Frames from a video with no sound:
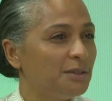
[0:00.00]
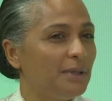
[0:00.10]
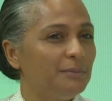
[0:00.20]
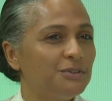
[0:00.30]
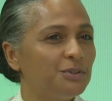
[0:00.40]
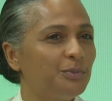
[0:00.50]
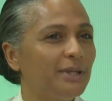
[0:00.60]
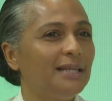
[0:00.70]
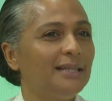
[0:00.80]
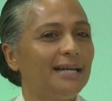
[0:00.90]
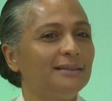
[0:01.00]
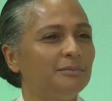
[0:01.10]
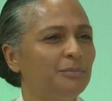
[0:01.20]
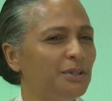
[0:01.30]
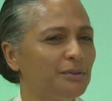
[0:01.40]
to be able to bring that
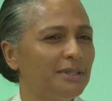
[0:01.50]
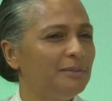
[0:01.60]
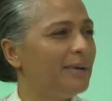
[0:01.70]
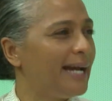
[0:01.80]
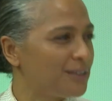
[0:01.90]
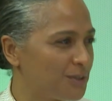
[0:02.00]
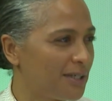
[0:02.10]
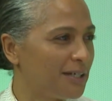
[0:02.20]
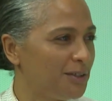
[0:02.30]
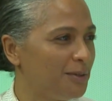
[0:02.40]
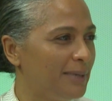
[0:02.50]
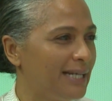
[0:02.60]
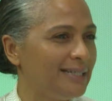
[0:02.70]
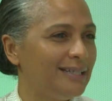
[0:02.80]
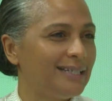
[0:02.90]
purity back to our
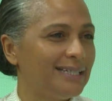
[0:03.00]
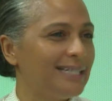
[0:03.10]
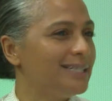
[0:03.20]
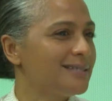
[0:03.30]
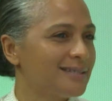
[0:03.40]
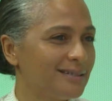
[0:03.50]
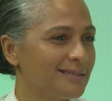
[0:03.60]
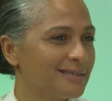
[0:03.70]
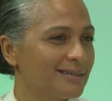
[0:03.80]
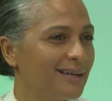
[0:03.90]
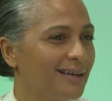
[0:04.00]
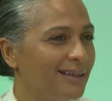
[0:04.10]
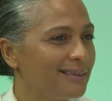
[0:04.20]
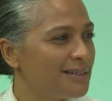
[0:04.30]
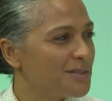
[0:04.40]
humanity, that innocence
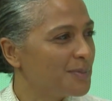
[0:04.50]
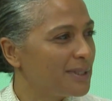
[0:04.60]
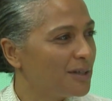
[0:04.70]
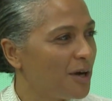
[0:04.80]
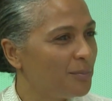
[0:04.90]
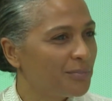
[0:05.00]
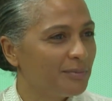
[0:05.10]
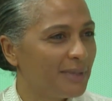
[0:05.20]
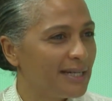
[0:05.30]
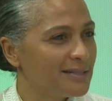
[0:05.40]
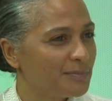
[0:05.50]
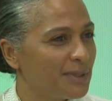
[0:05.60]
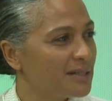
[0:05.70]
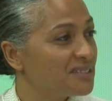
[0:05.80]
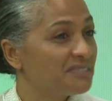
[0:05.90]
that has been compromised
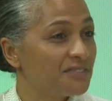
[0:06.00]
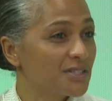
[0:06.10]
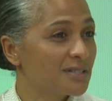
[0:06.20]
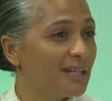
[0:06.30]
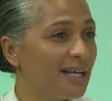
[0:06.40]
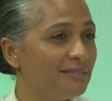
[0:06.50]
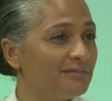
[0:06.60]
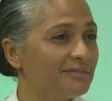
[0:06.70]
because of mm-hmm. just life.